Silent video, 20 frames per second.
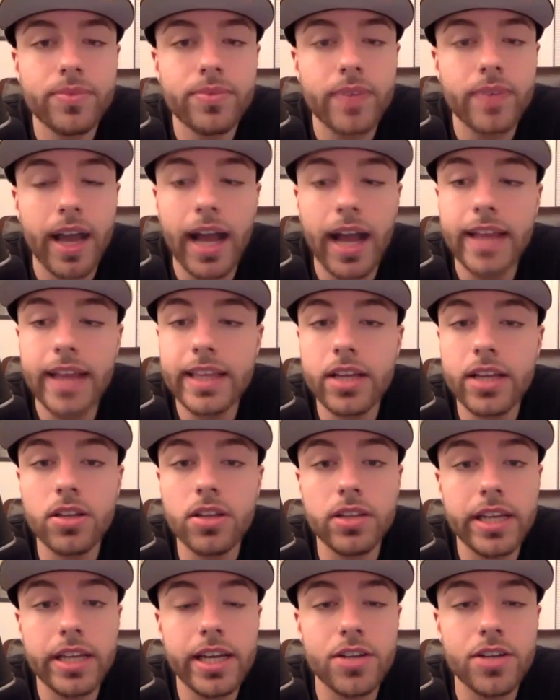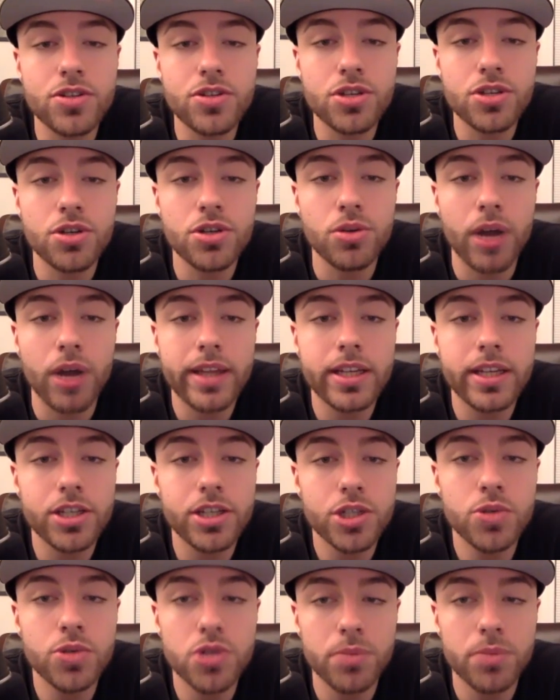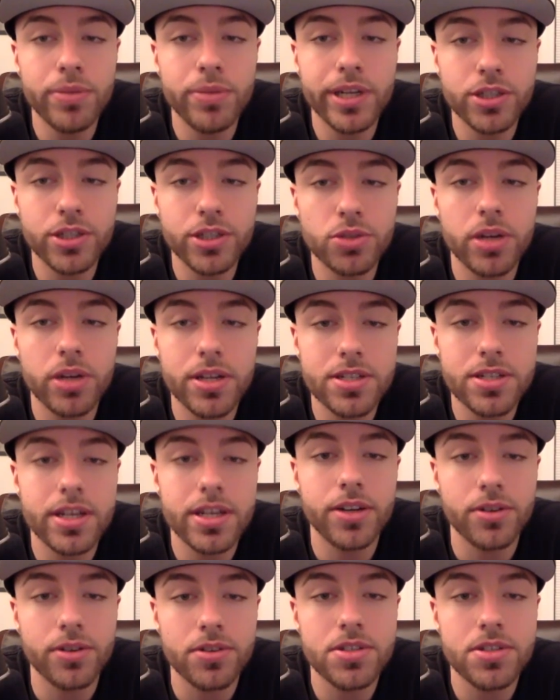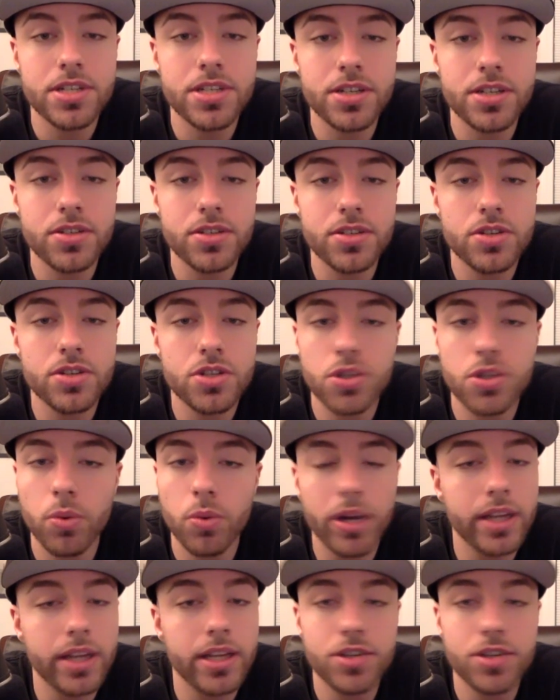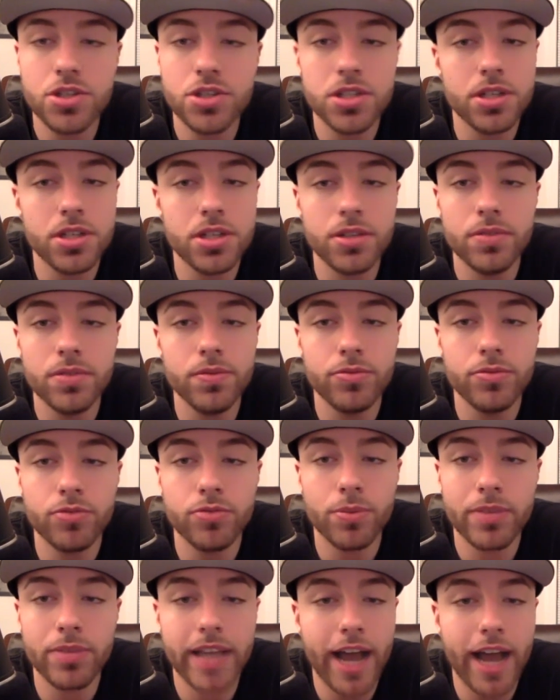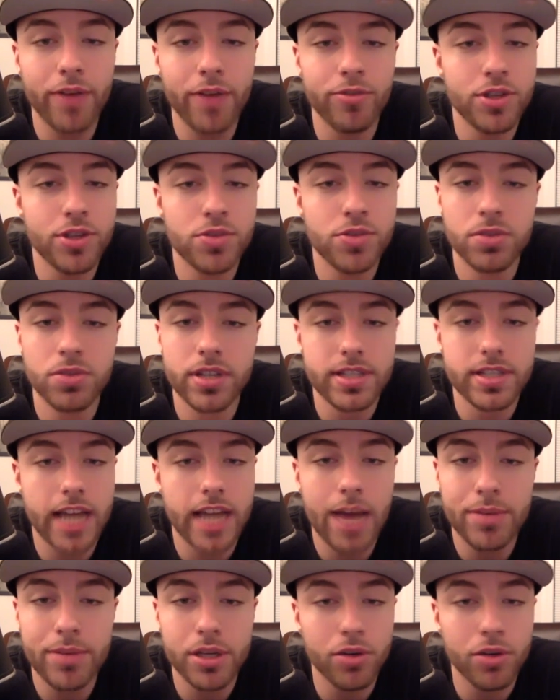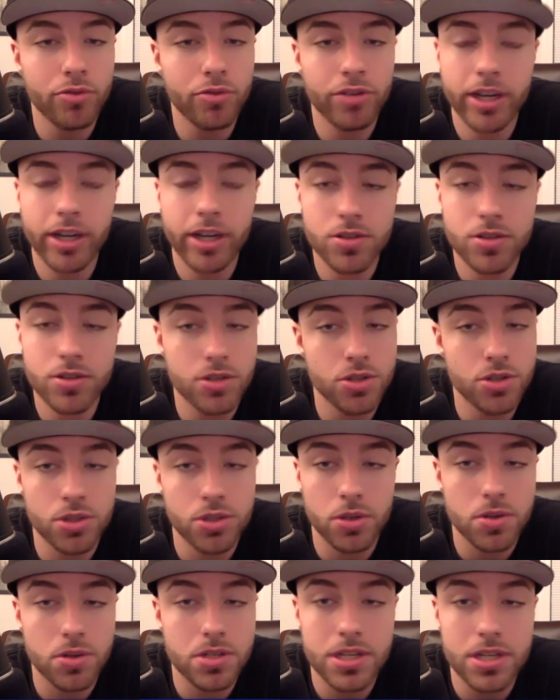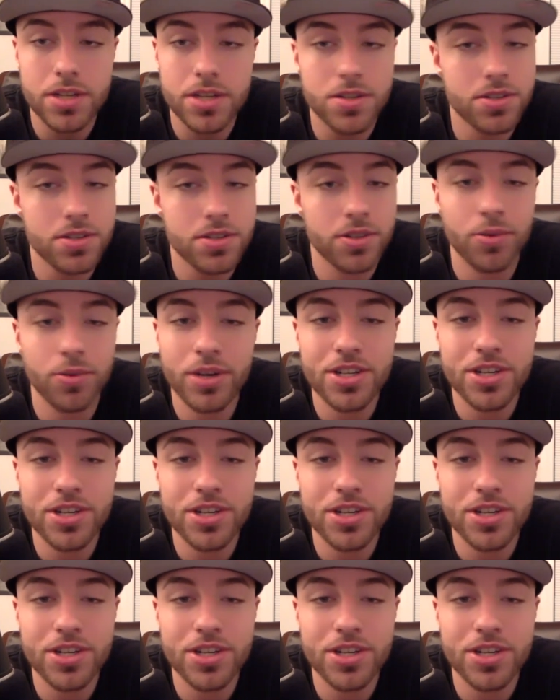I think Aaliyah too. I think she was a big trendsetter. Yeah. Just the way that she, from the outfits with the Tommy Hilfigers, the jerseys, the way